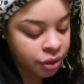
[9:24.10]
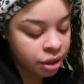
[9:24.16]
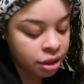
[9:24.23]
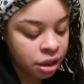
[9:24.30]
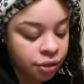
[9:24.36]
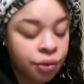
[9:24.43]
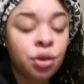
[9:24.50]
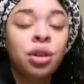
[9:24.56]

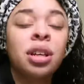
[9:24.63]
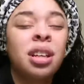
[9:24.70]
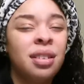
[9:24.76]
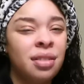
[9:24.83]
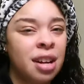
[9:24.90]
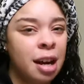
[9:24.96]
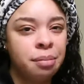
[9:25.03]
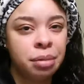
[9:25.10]
just for
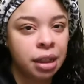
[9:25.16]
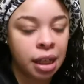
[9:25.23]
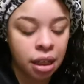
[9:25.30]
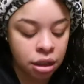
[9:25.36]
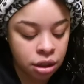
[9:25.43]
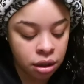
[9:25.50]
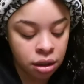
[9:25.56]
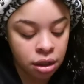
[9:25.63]
even
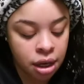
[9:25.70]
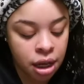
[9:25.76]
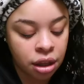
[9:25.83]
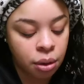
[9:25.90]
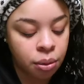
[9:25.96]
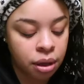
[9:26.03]
application. I think